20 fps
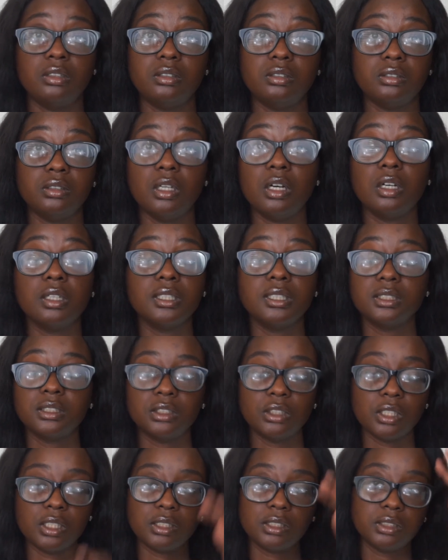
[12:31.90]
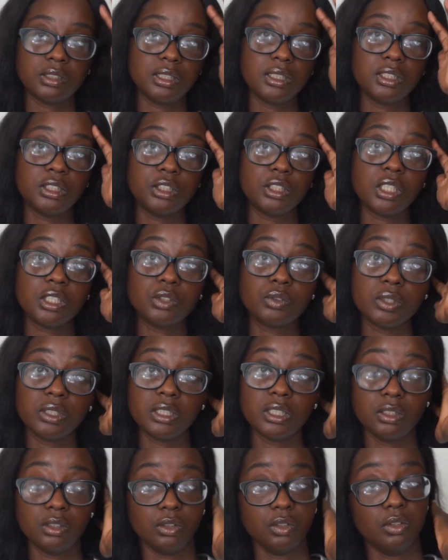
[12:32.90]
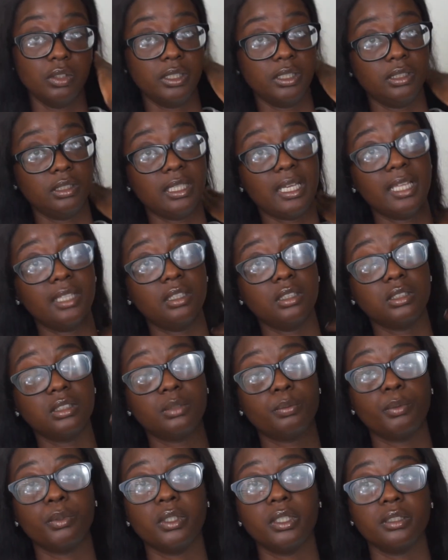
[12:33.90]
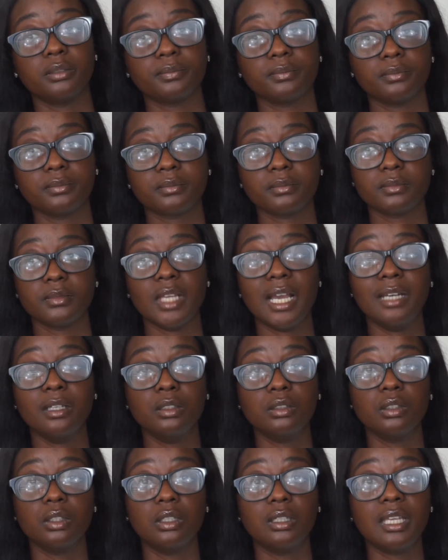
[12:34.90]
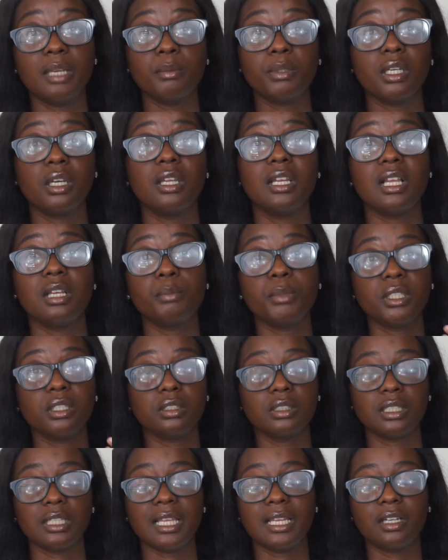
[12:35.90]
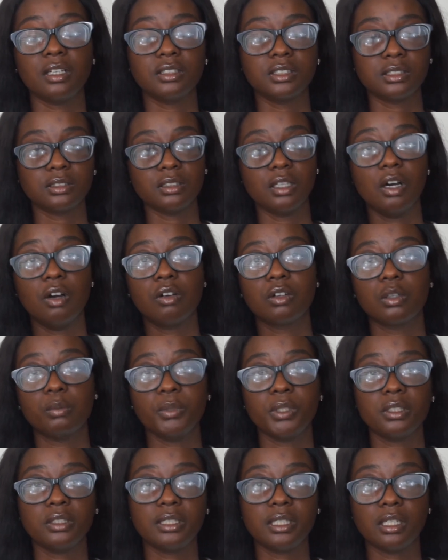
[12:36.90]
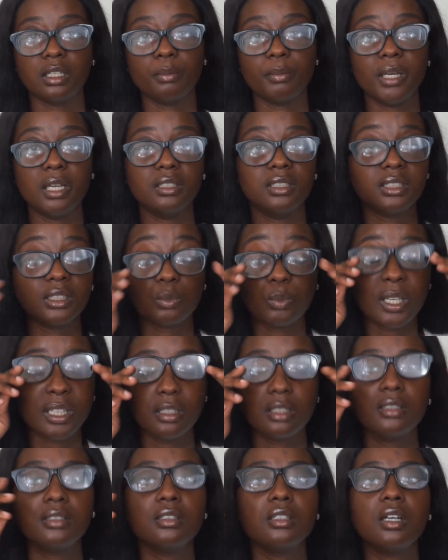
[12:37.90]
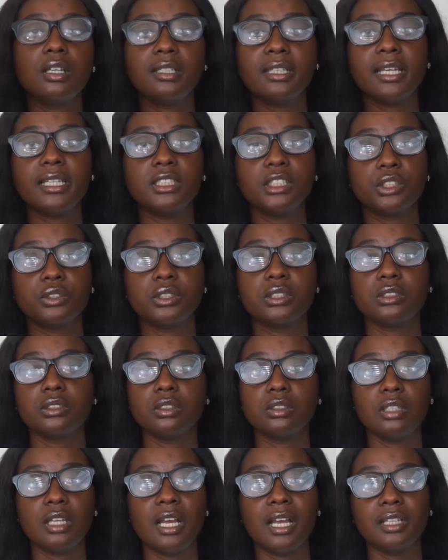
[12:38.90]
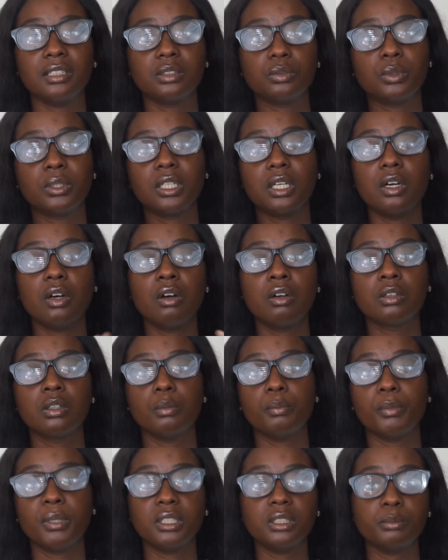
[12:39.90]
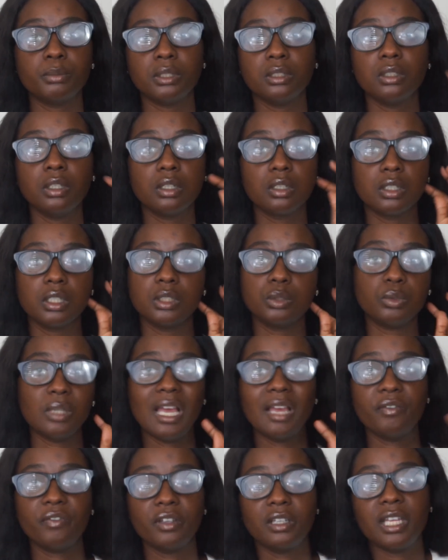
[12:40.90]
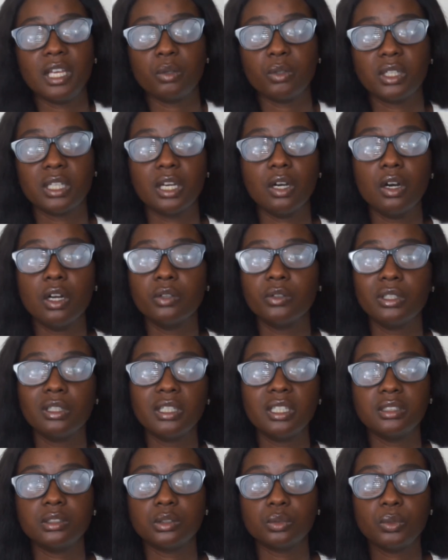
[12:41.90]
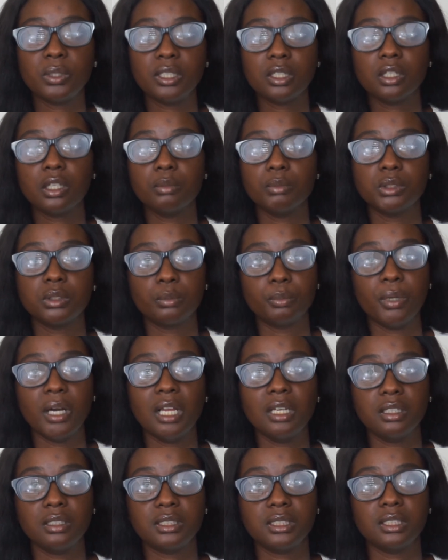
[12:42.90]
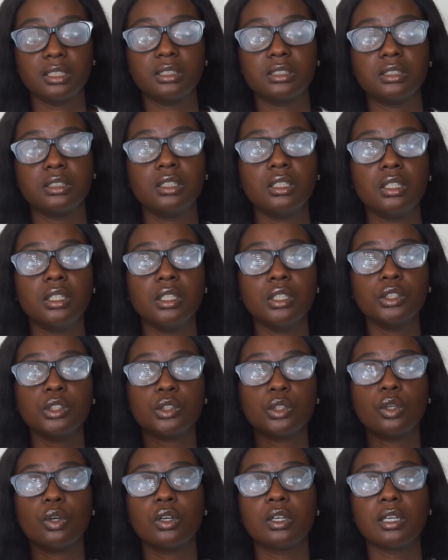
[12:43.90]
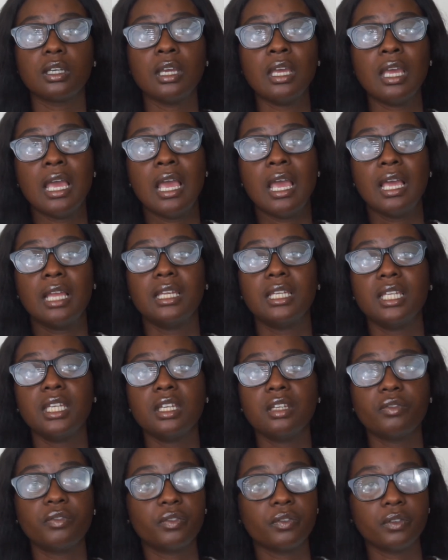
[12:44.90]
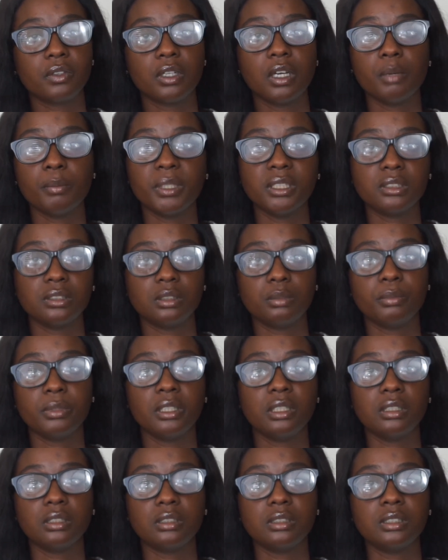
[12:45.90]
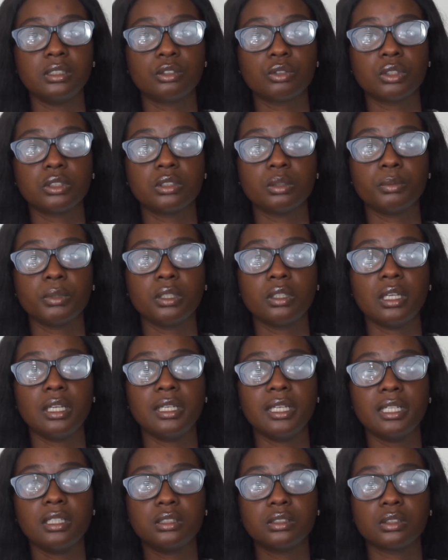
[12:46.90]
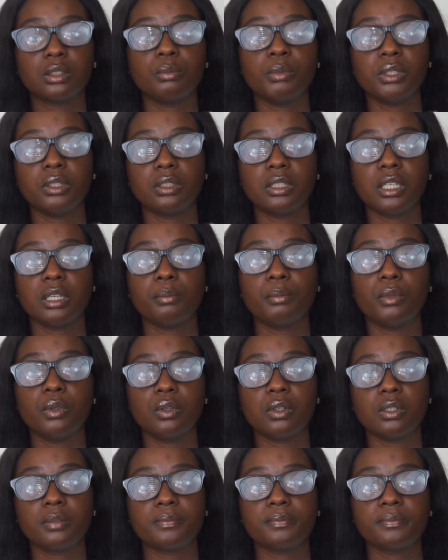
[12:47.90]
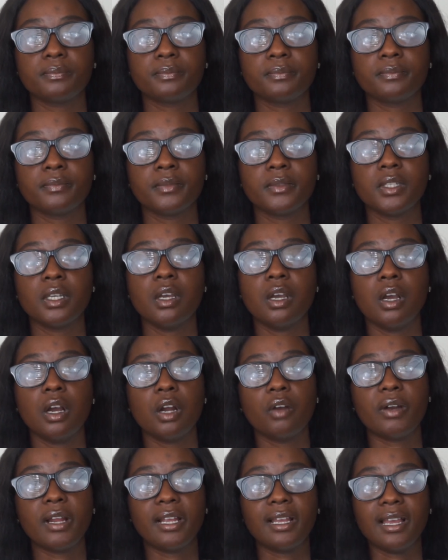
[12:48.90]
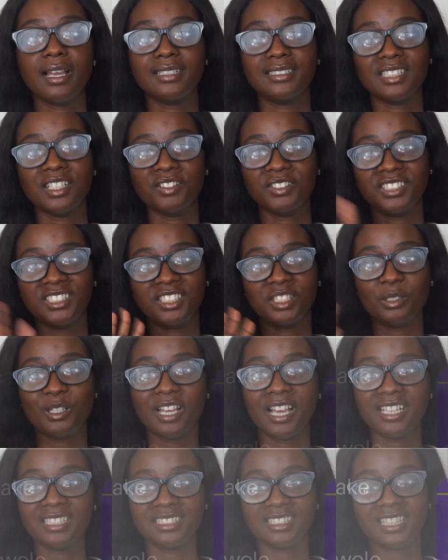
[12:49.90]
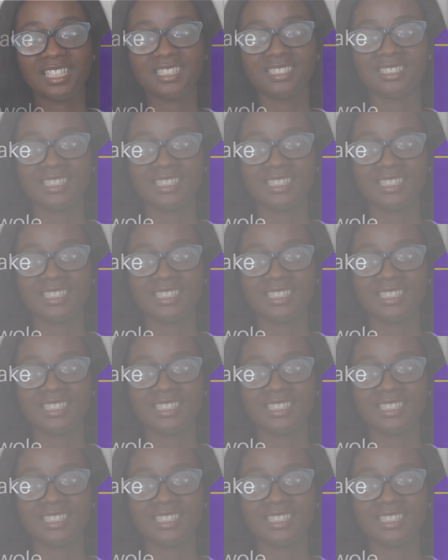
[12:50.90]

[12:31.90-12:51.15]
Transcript: Y'all, it's just really annoying at this point. I don't know, let us all communicate about this, whether non-Nigerians or not. We can all comment below, because I feel like we can all relate when it comes to politics. So leave comments in the description below and let's communicate more. Alright guys, I'll see you guys next